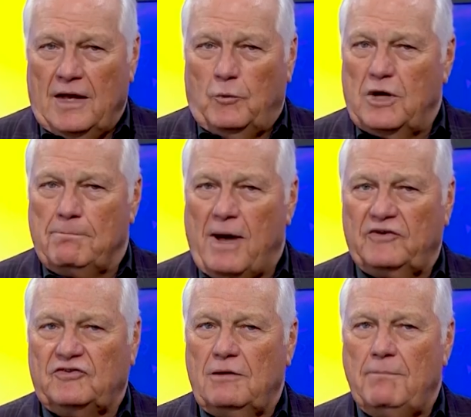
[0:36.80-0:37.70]
When a
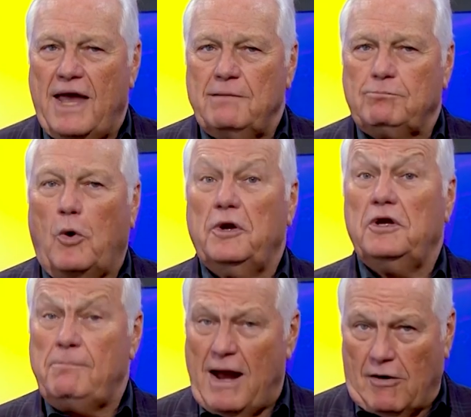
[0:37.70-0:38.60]
Muslim man born
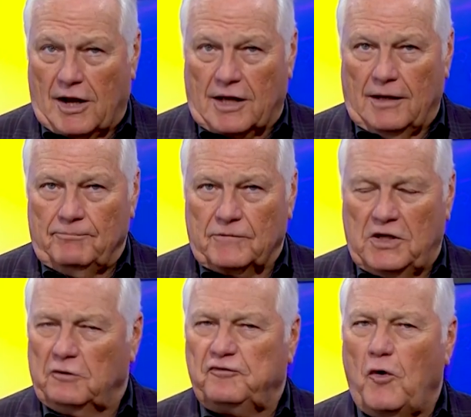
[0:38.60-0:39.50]
in America
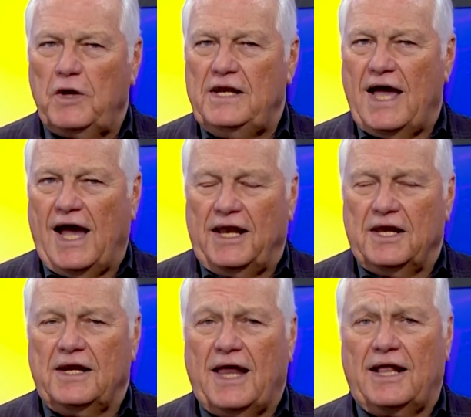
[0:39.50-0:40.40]
killed forty-nine
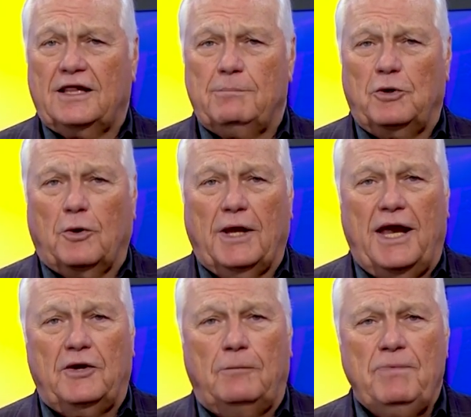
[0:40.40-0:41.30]
in a nightclub in
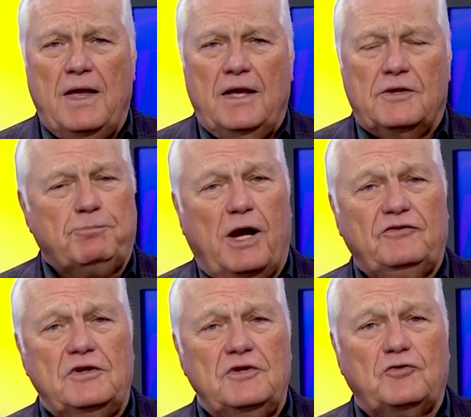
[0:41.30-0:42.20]
Orlando, the
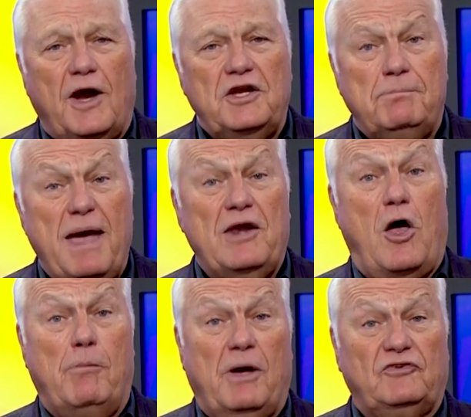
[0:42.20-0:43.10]
president tried to ban
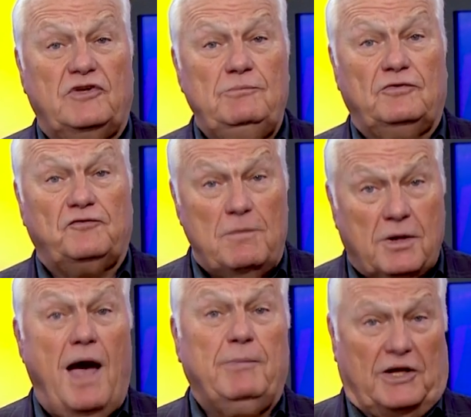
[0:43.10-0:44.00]
all Muslims from
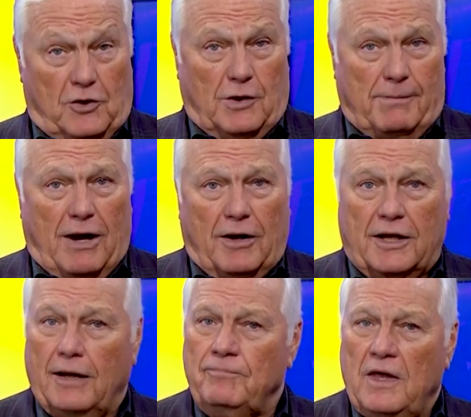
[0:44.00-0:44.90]
coming to
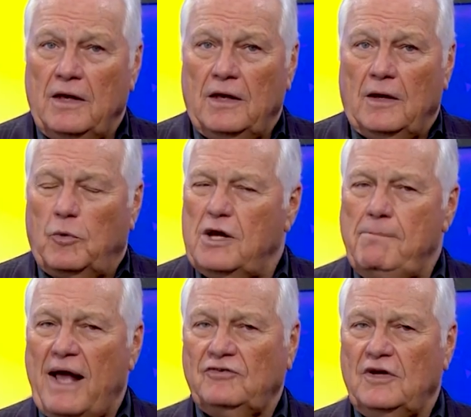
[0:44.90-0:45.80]
America. When a
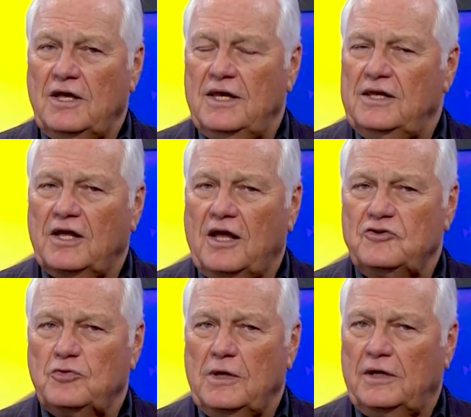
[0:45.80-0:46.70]
Mexican in the
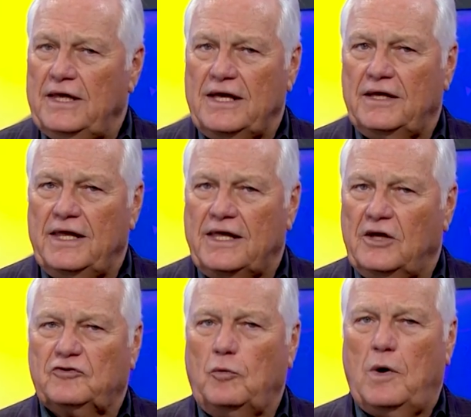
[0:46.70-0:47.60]
country illegally
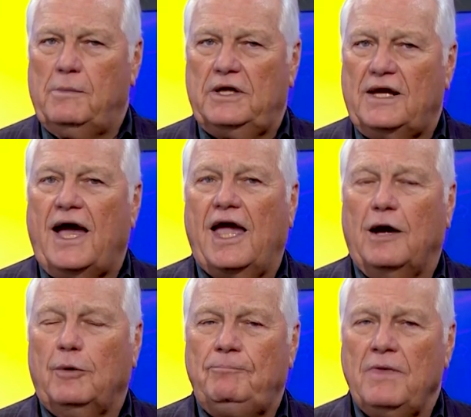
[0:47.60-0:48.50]
kills a woman in
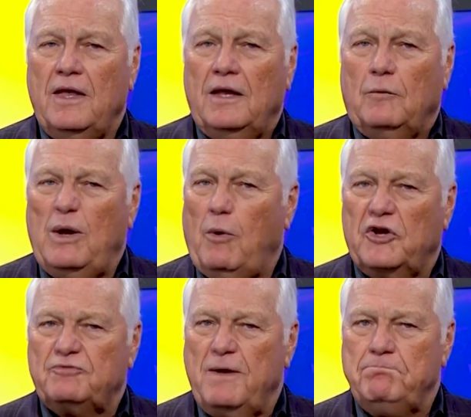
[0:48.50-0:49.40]
Iowa, we
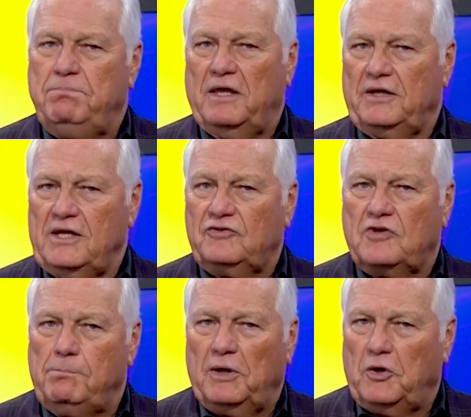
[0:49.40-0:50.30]
want to spend billions
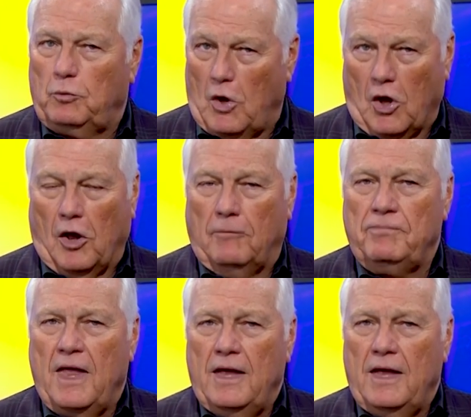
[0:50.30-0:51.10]
to build a wall.